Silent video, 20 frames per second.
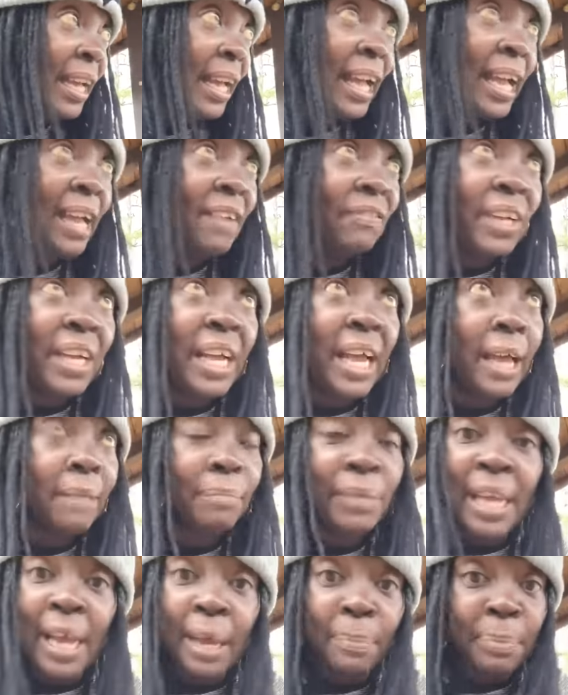have a
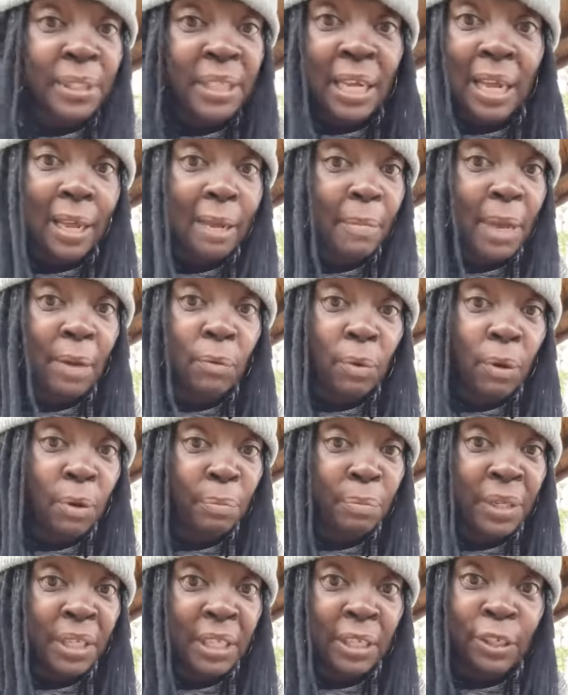happy happy time. I
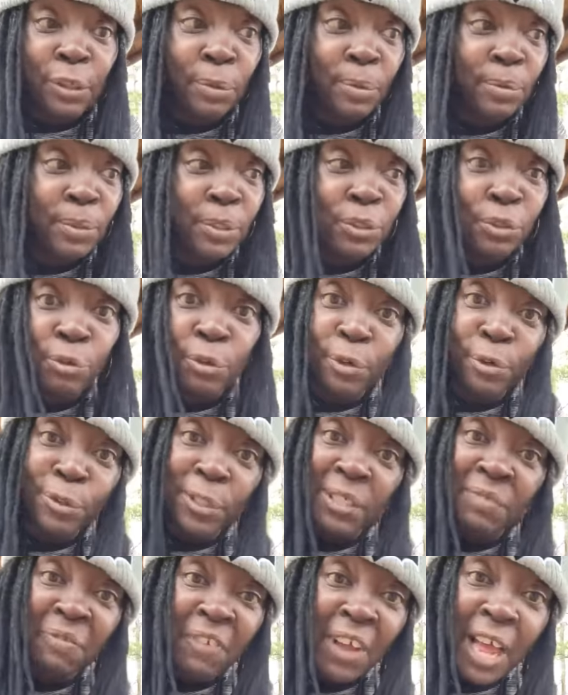won't be there. You you
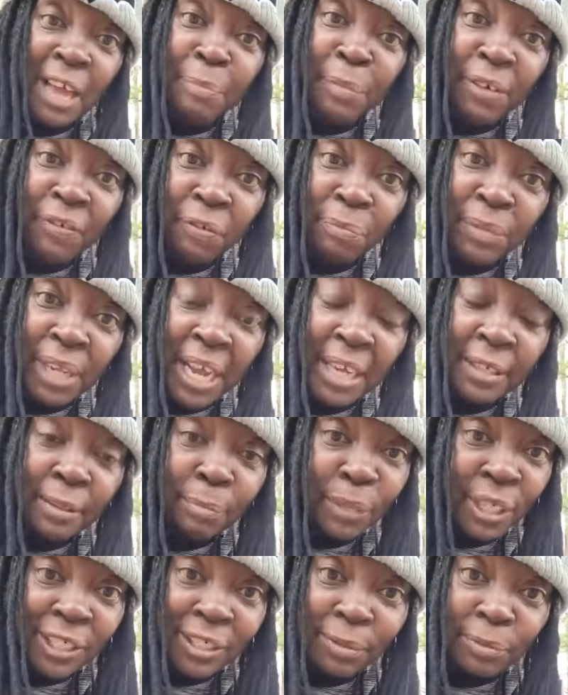crucified me from that
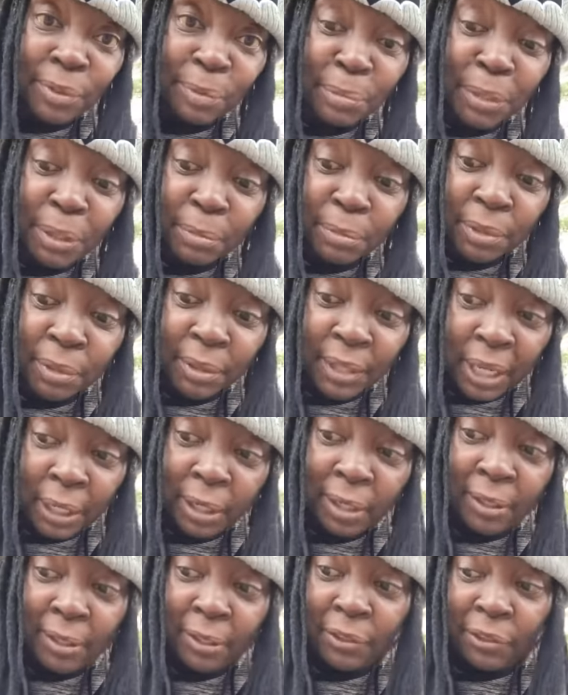dimension. Remember?
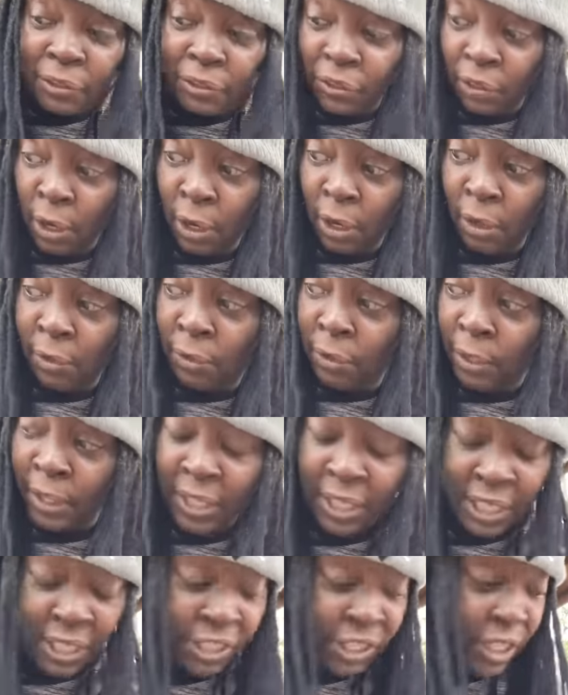Oh no,
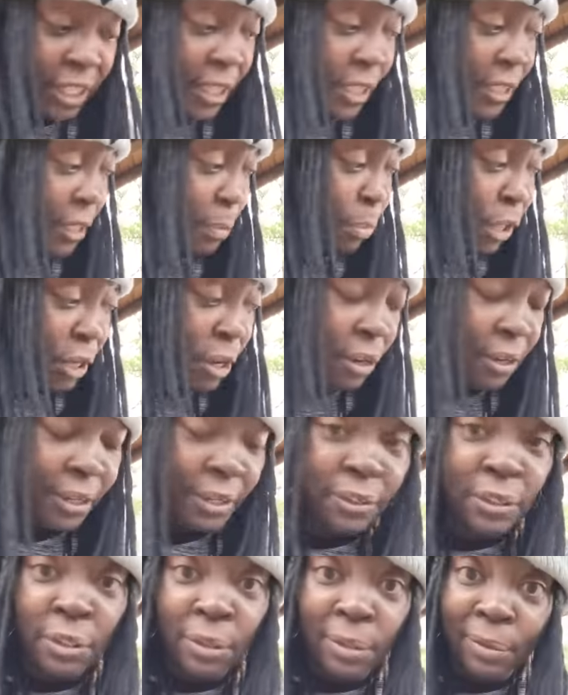she doesn't belong
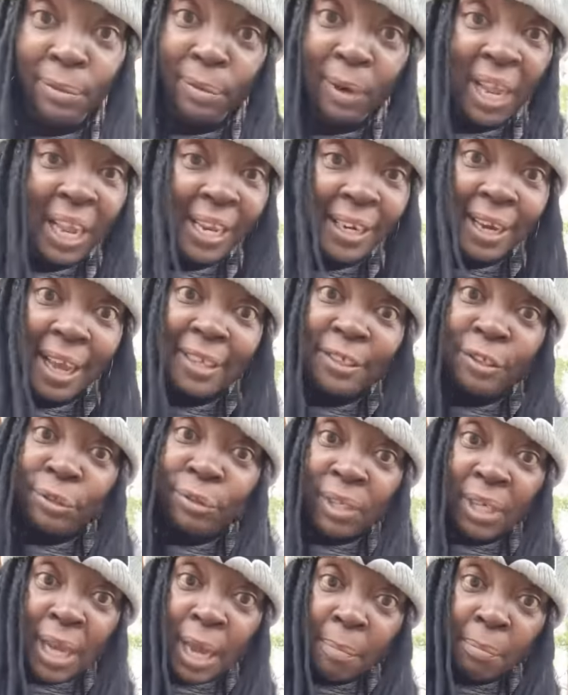here. You're right. I
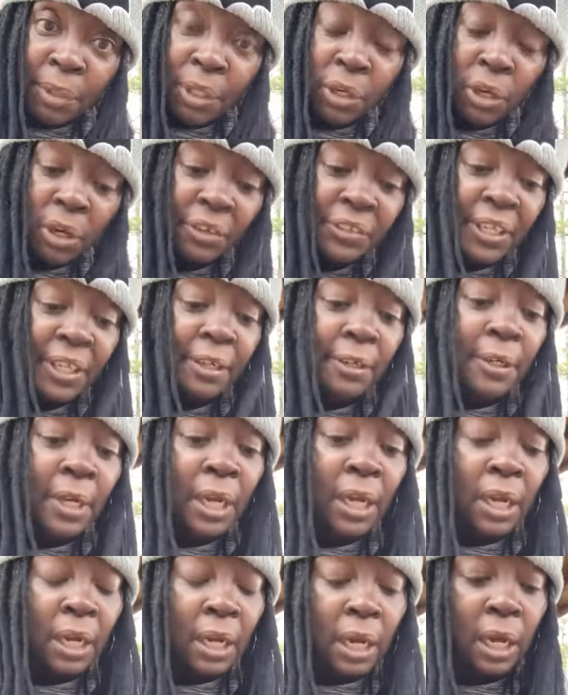do not belong there.
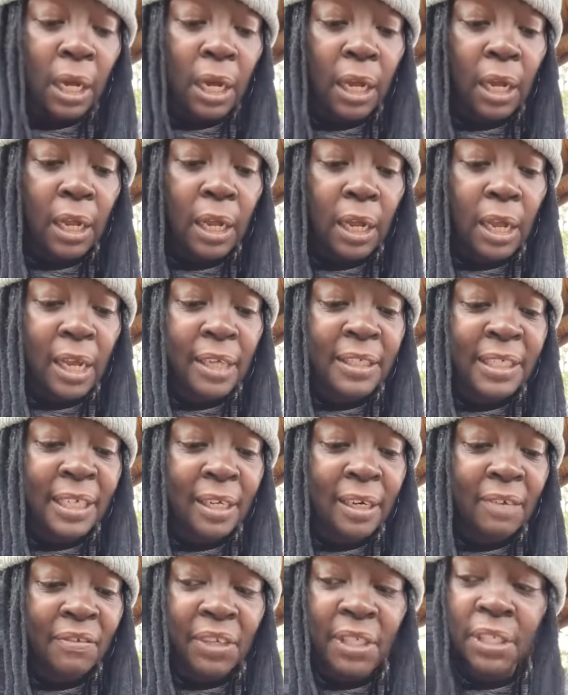Uh,
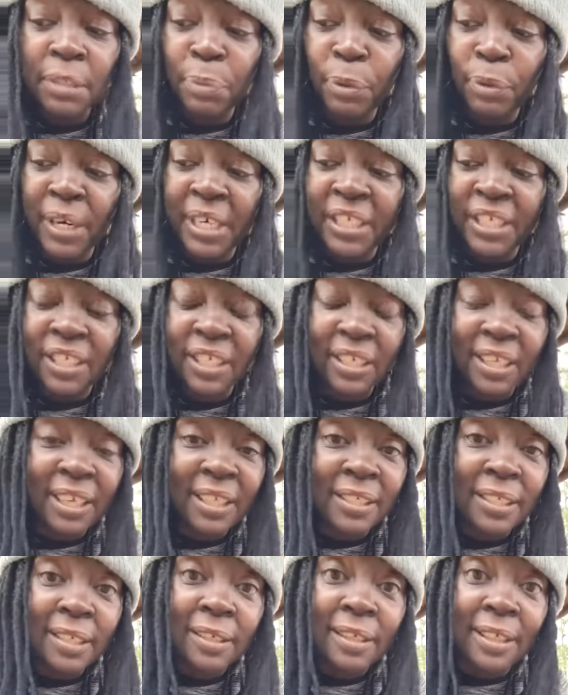10 of inspiration.
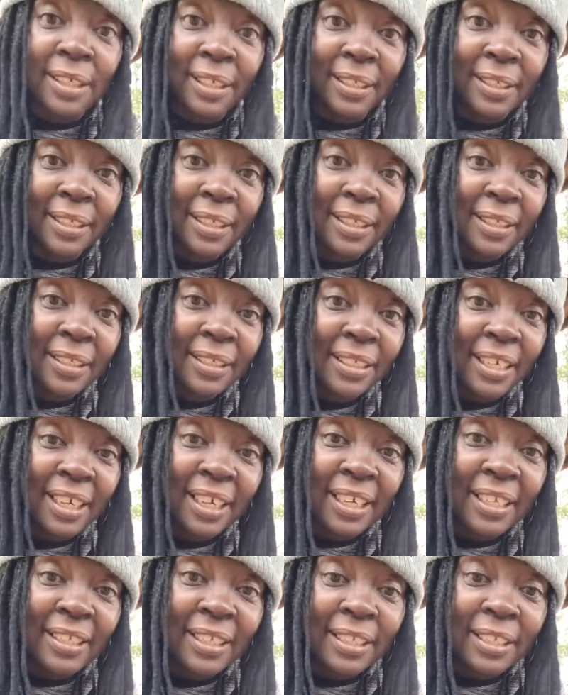Let's look at this
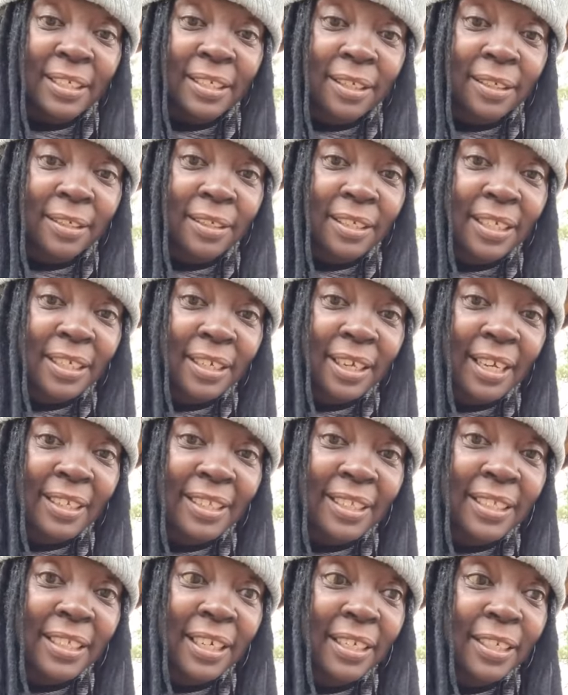this looks like
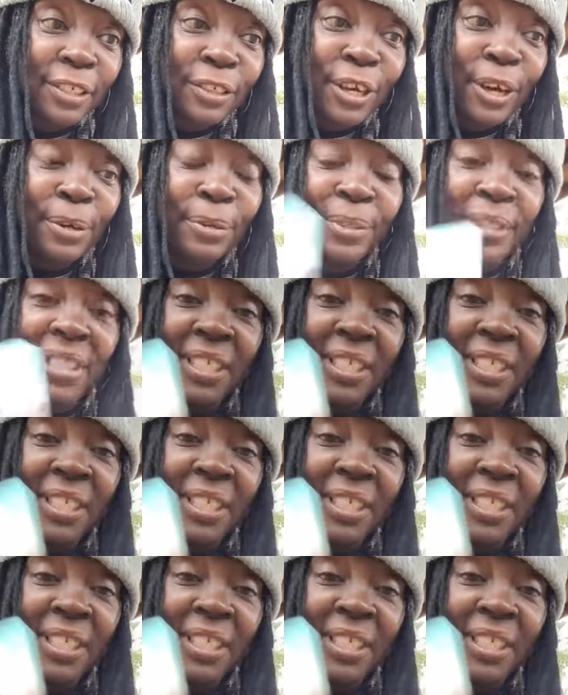this you know who